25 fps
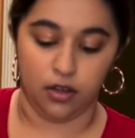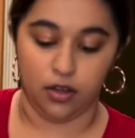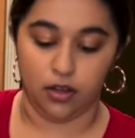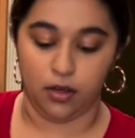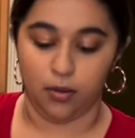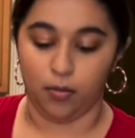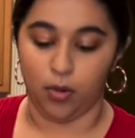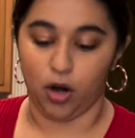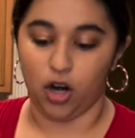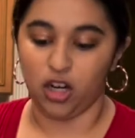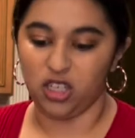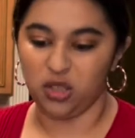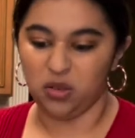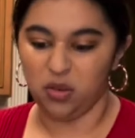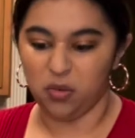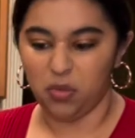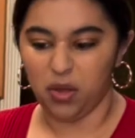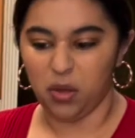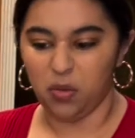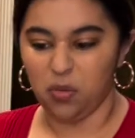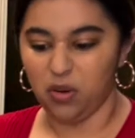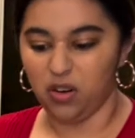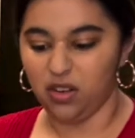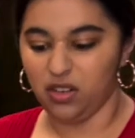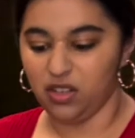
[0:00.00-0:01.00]
parchment
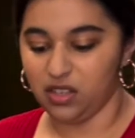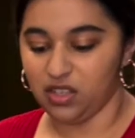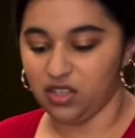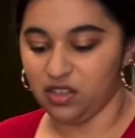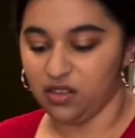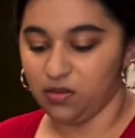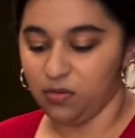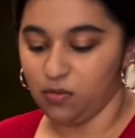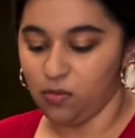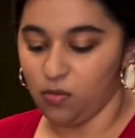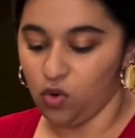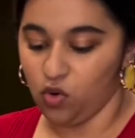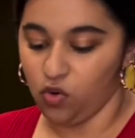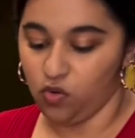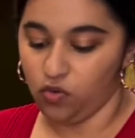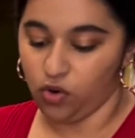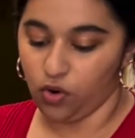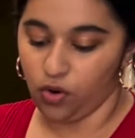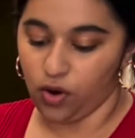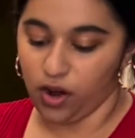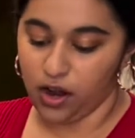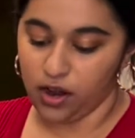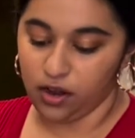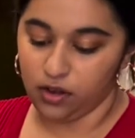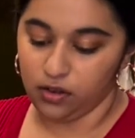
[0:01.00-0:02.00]
paper doesn't move
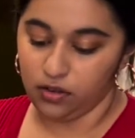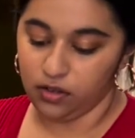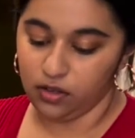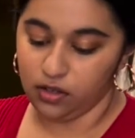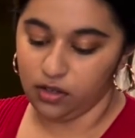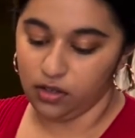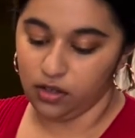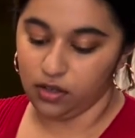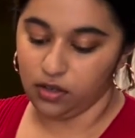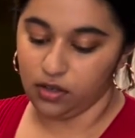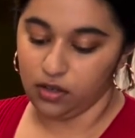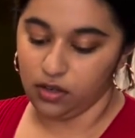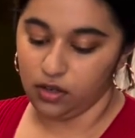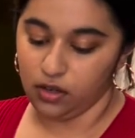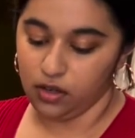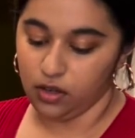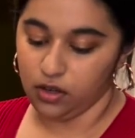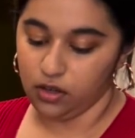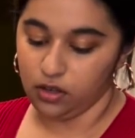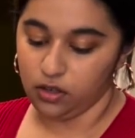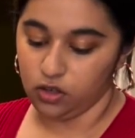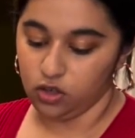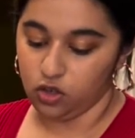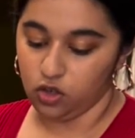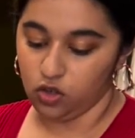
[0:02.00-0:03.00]
around
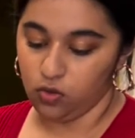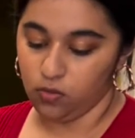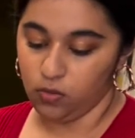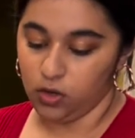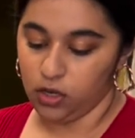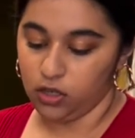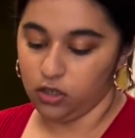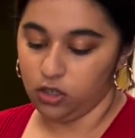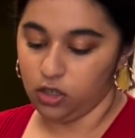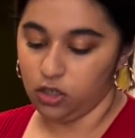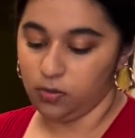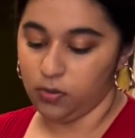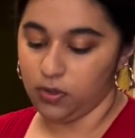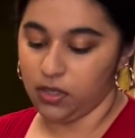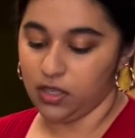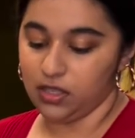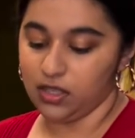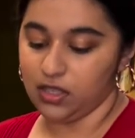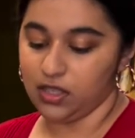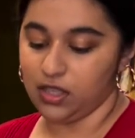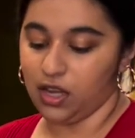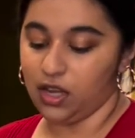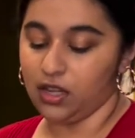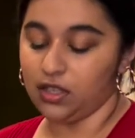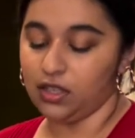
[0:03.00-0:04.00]
too much
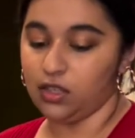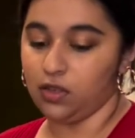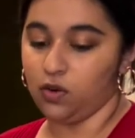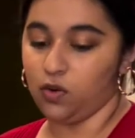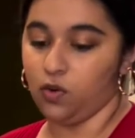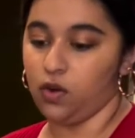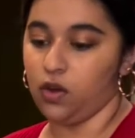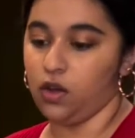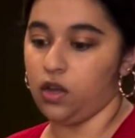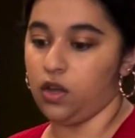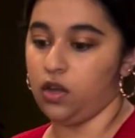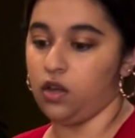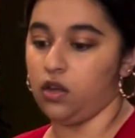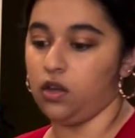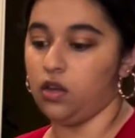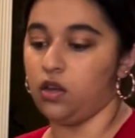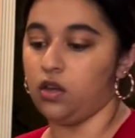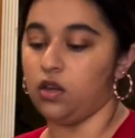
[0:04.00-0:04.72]
because that's annoying.